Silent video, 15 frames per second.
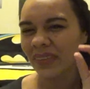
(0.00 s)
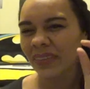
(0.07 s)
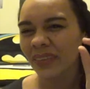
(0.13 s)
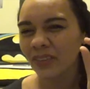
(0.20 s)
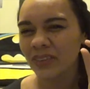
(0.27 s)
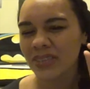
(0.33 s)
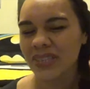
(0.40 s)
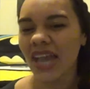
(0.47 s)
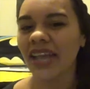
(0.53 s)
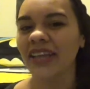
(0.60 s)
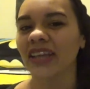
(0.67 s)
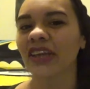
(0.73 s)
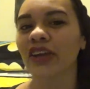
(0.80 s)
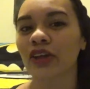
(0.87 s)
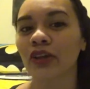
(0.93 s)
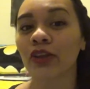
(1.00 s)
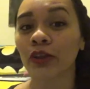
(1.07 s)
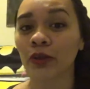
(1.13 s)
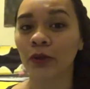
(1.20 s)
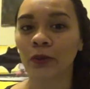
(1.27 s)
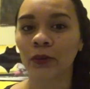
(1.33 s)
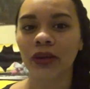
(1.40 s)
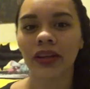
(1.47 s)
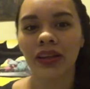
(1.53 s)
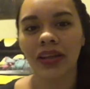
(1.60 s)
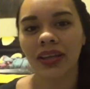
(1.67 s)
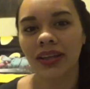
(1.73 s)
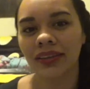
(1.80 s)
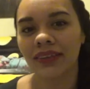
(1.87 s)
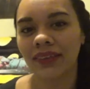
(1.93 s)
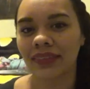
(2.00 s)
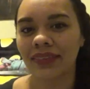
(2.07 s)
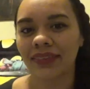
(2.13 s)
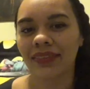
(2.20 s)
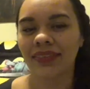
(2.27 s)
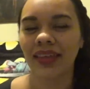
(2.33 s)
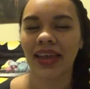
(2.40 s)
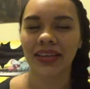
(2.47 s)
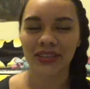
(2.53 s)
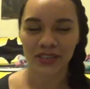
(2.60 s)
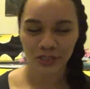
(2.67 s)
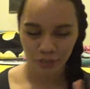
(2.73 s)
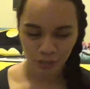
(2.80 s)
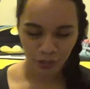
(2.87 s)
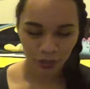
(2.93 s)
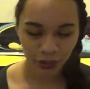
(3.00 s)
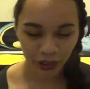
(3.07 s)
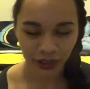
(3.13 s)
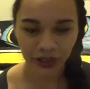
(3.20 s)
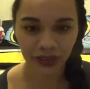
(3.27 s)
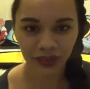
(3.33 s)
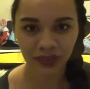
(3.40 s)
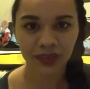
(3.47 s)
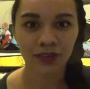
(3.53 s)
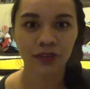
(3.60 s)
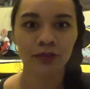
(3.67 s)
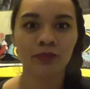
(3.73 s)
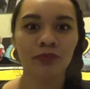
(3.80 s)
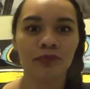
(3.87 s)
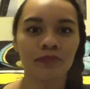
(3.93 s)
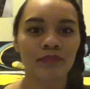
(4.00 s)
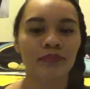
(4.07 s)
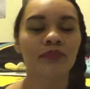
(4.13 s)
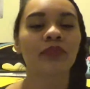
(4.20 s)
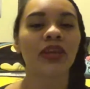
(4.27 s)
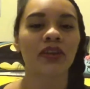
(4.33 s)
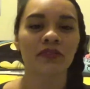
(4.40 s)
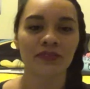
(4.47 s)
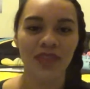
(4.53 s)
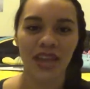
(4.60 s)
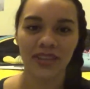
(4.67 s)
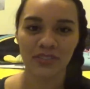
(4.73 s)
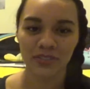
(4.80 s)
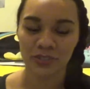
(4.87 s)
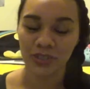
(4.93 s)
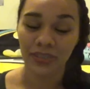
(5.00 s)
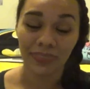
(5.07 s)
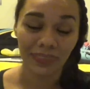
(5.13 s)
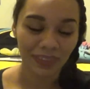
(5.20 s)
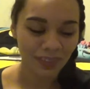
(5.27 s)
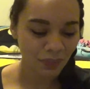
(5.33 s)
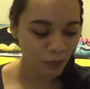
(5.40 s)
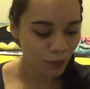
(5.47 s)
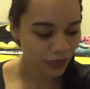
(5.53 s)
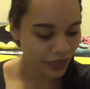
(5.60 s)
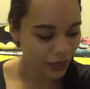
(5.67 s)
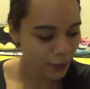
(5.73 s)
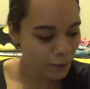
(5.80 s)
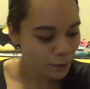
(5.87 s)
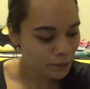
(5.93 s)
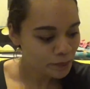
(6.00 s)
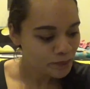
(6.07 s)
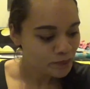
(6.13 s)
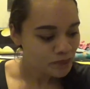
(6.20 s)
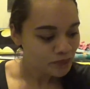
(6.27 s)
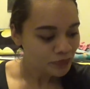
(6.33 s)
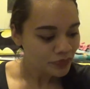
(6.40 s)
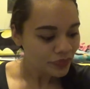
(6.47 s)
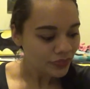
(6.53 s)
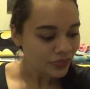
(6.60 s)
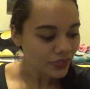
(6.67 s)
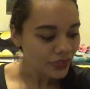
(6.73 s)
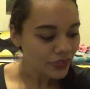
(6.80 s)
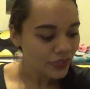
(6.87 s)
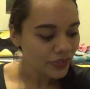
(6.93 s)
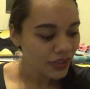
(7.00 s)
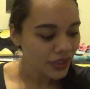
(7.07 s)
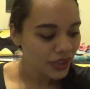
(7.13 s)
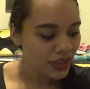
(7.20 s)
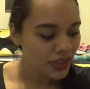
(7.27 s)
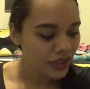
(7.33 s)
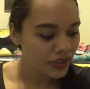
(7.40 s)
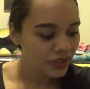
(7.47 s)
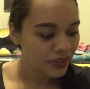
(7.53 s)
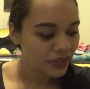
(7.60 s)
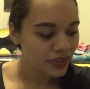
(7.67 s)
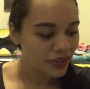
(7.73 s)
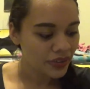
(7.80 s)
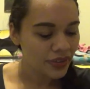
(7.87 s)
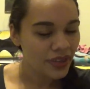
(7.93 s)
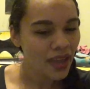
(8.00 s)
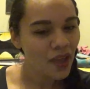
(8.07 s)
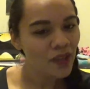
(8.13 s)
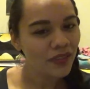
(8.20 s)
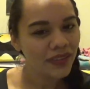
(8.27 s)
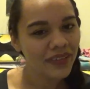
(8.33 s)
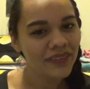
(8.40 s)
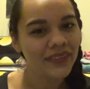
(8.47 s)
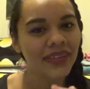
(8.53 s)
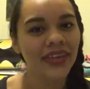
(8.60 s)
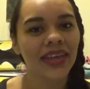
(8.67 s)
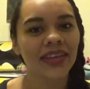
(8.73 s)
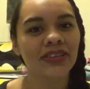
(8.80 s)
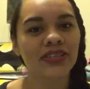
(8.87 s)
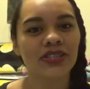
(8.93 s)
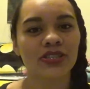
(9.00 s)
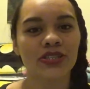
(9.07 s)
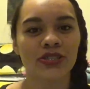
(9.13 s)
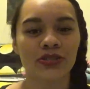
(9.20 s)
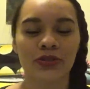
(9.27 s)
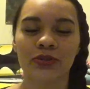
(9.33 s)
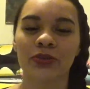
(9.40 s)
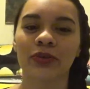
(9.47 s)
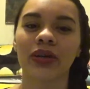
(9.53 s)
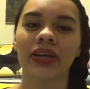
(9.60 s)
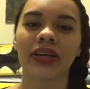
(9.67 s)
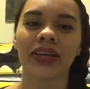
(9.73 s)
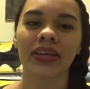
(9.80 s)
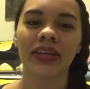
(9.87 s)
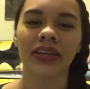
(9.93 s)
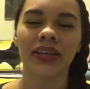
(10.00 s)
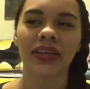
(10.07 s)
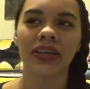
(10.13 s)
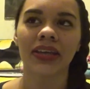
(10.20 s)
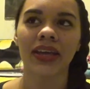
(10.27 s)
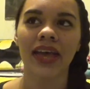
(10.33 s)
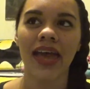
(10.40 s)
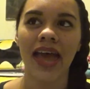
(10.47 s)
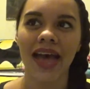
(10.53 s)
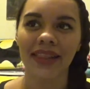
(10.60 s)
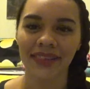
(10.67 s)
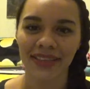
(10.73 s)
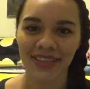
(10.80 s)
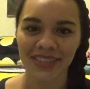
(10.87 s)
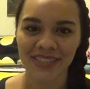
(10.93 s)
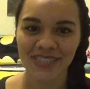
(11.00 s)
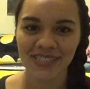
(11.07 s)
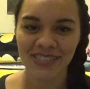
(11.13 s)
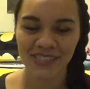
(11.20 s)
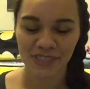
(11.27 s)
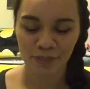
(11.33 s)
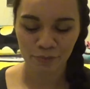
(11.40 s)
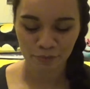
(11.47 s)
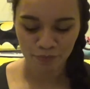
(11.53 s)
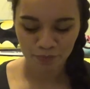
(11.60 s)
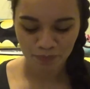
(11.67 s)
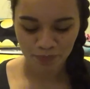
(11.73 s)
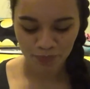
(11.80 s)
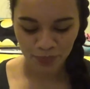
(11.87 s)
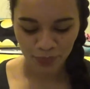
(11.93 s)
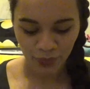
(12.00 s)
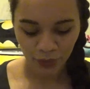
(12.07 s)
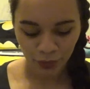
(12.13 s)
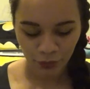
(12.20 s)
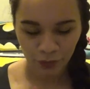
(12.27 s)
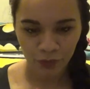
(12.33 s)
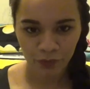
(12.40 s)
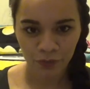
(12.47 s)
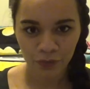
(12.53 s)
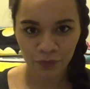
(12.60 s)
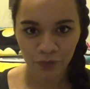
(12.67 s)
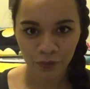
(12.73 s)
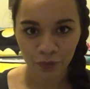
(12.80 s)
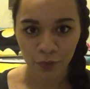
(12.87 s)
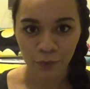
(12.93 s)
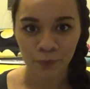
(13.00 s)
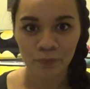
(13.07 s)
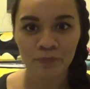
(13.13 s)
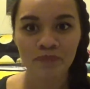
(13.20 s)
little tiny clue that could be a factor in this whole thing. And now let's get to Alice. So,